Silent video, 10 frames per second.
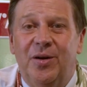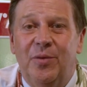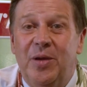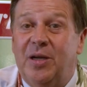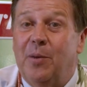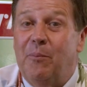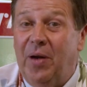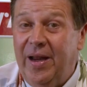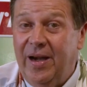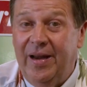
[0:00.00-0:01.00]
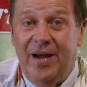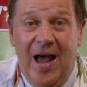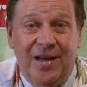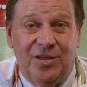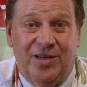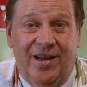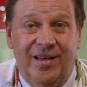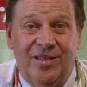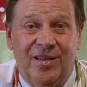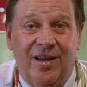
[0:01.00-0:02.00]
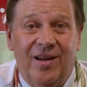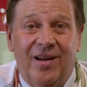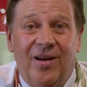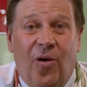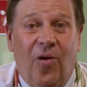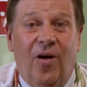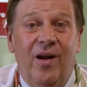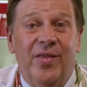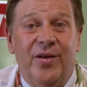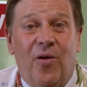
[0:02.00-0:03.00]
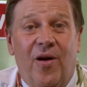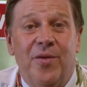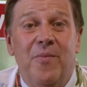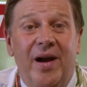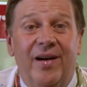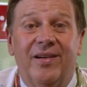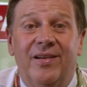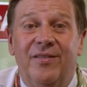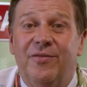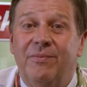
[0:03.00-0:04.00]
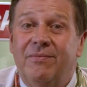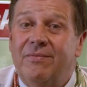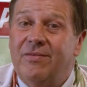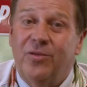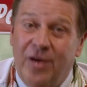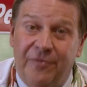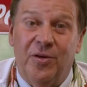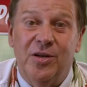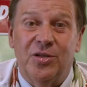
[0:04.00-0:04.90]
to be completely nonsense, or the North American reference